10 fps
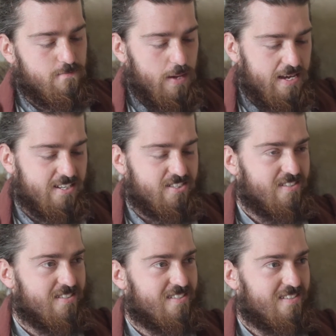
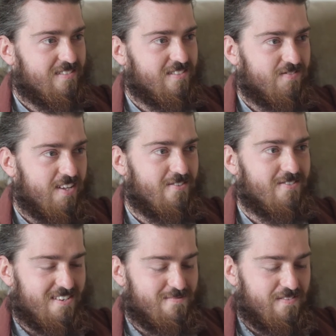pages of
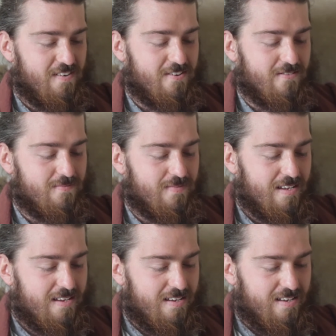notes on my phone,
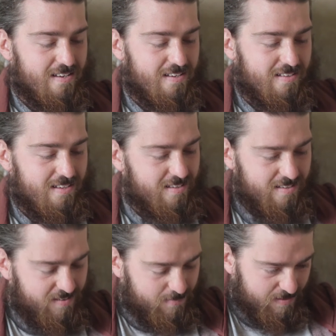and I don't
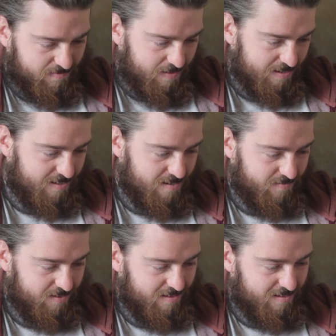know if it passed
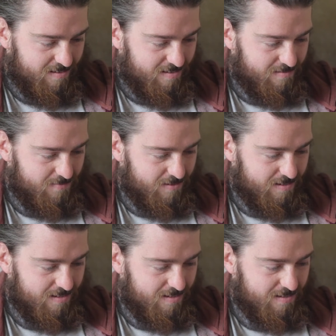over in that at all, but
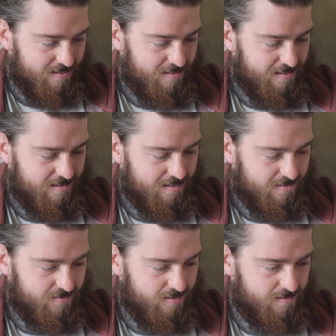let's
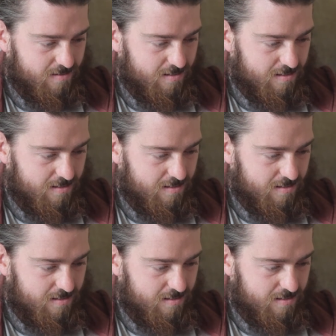have a look.